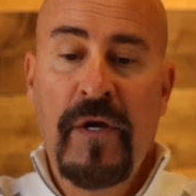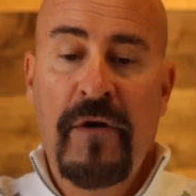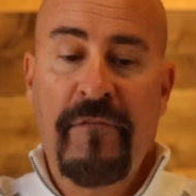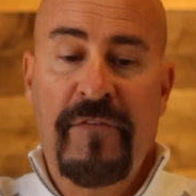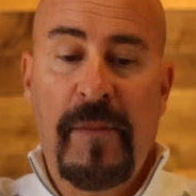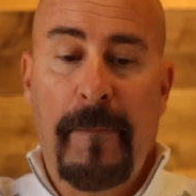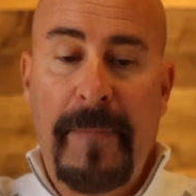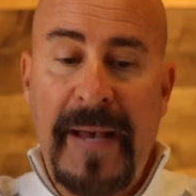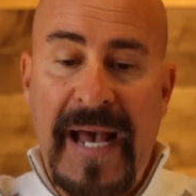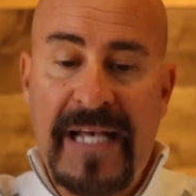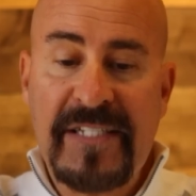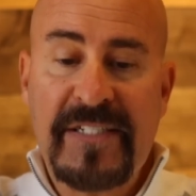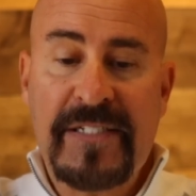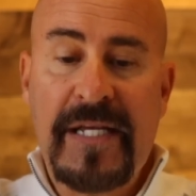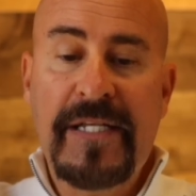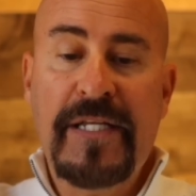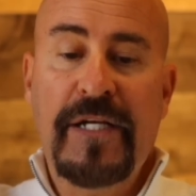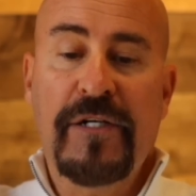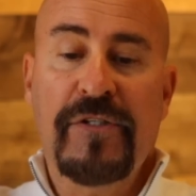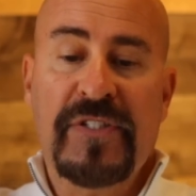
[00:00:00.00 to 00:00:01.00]
For the past
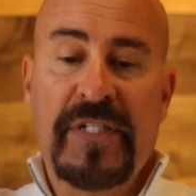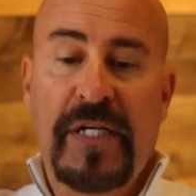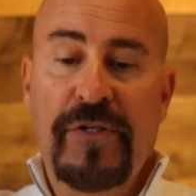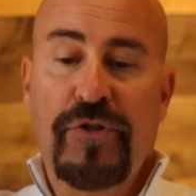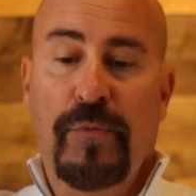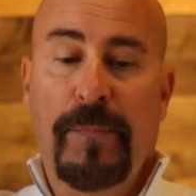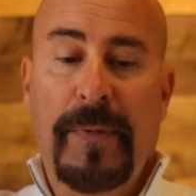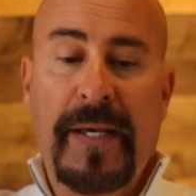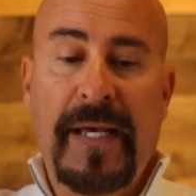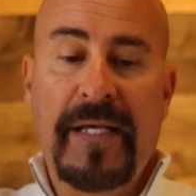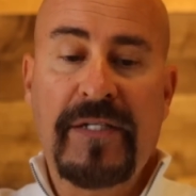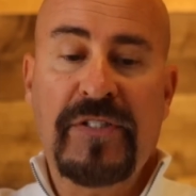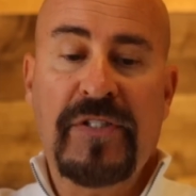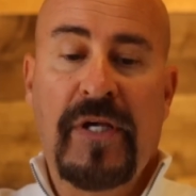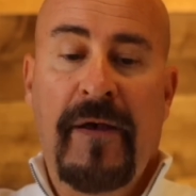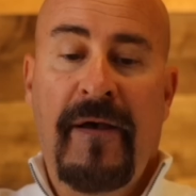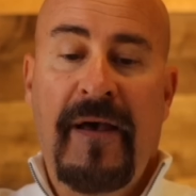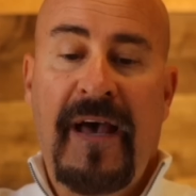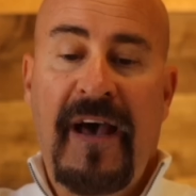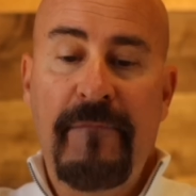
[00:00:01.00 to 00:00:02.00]
10 years, central banks
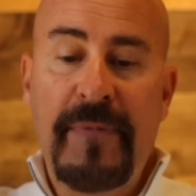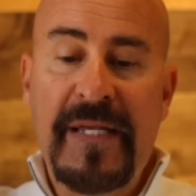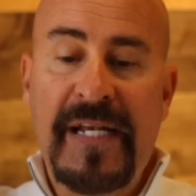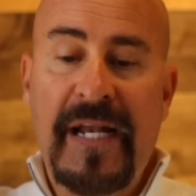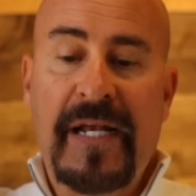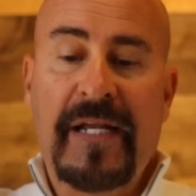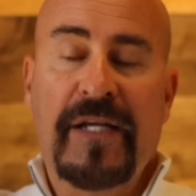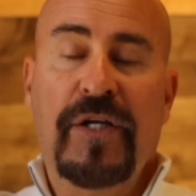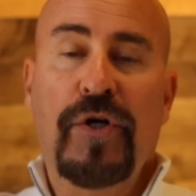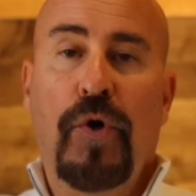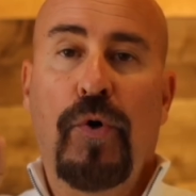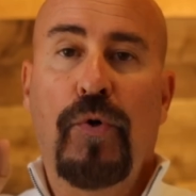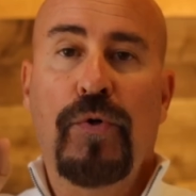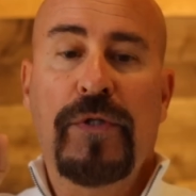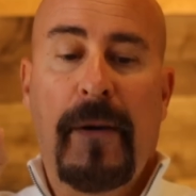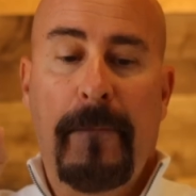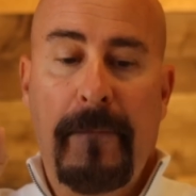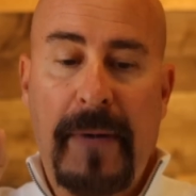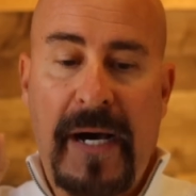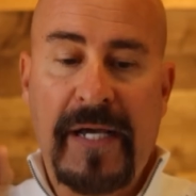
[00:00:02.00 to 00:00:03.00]
have been on a
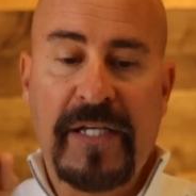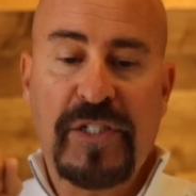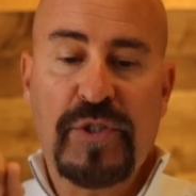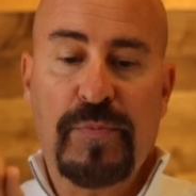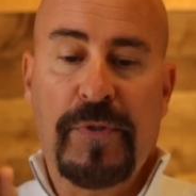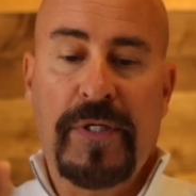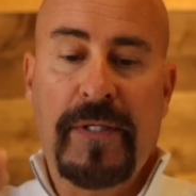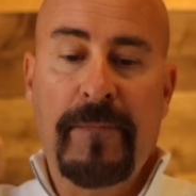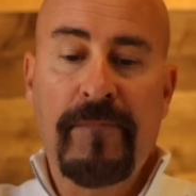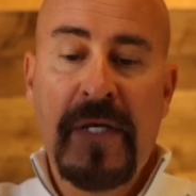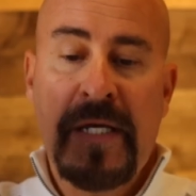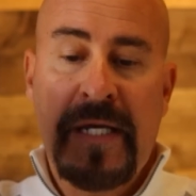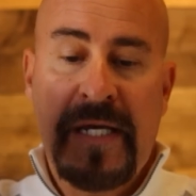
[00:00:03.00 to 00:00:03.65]
gold buying spree.